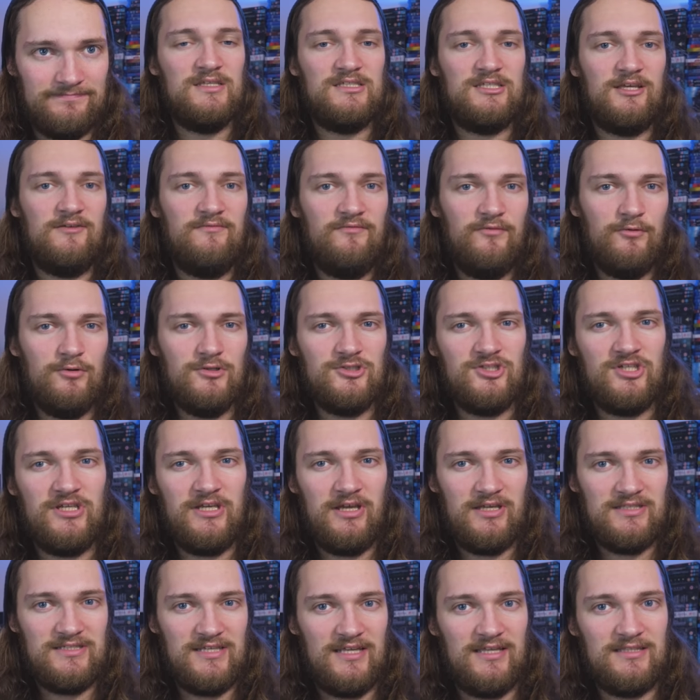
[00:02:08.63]
So
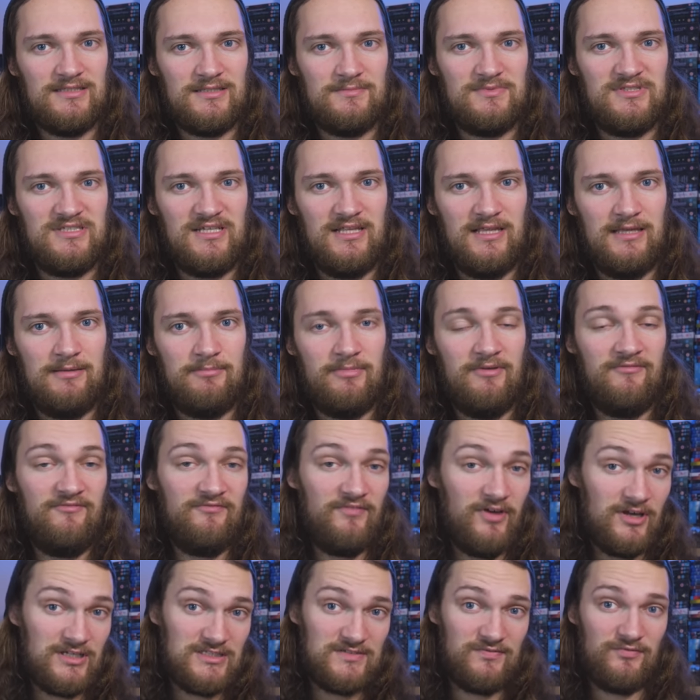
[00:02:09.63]
unfortunately I did end up selling, but
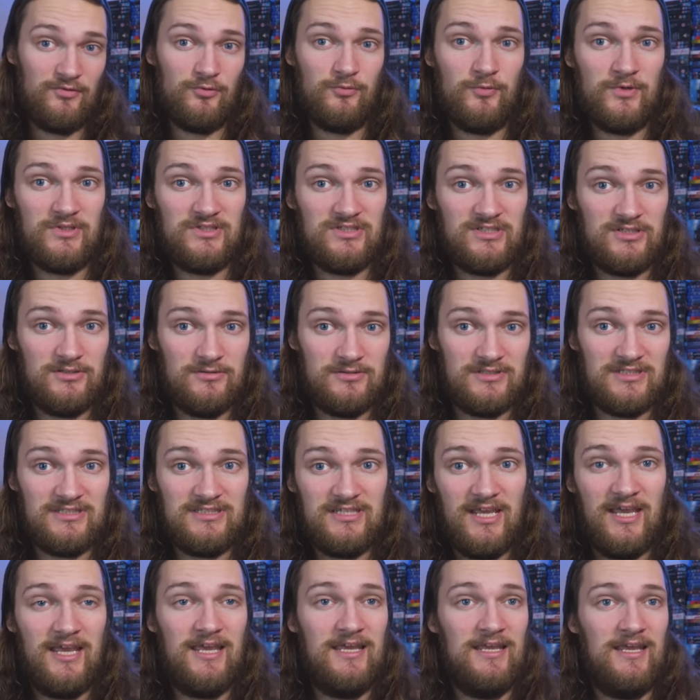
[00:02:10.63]
fast forward to
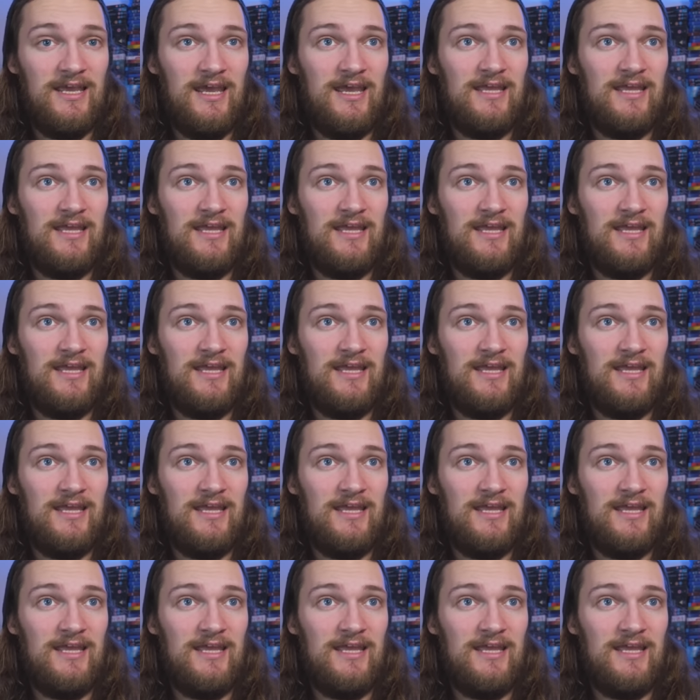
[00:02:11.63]
today,